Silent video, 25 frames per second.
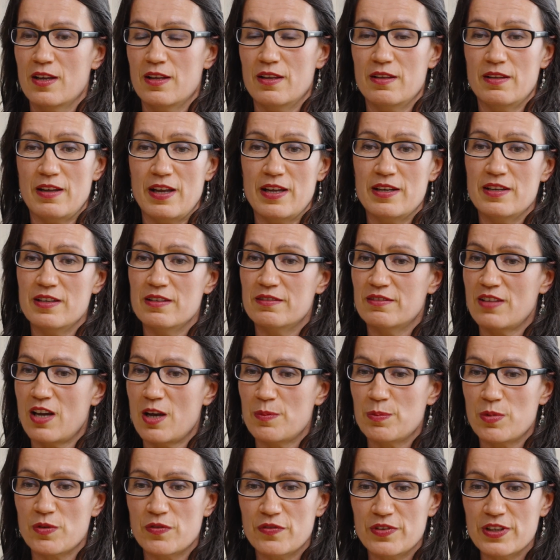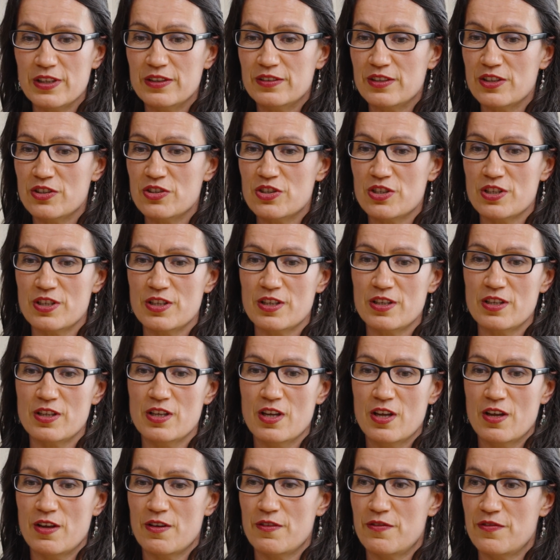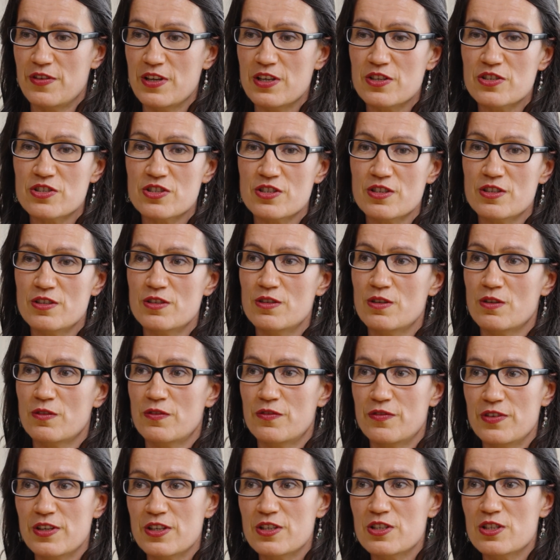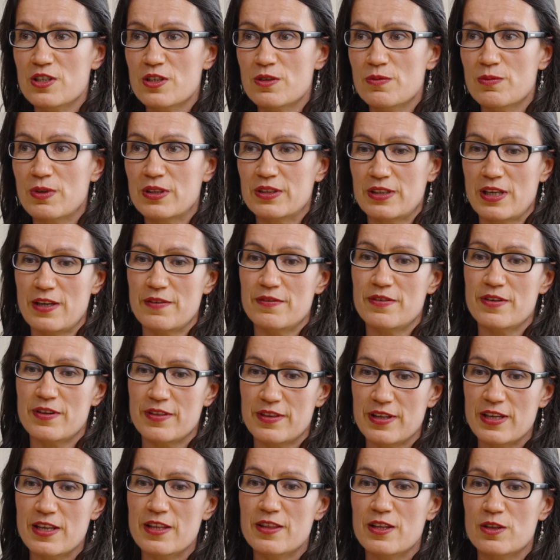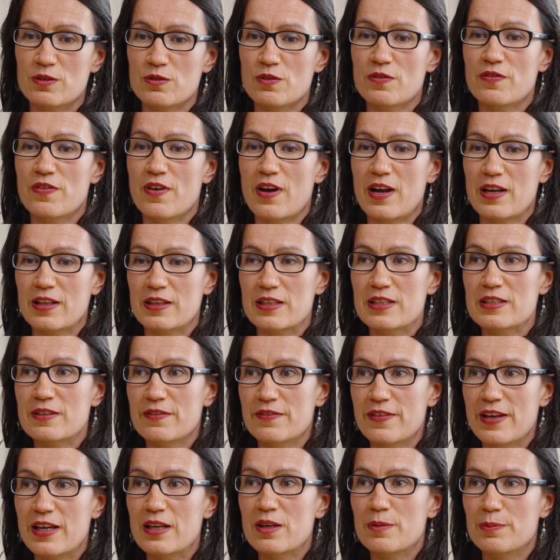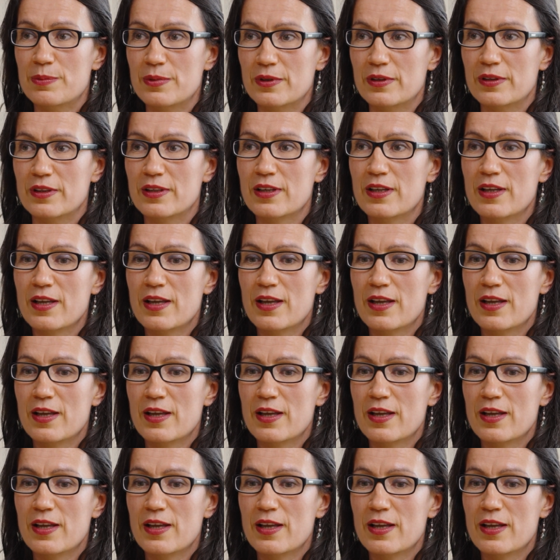any type of literature, fiction, non-fiction, whatever thing that you find is available.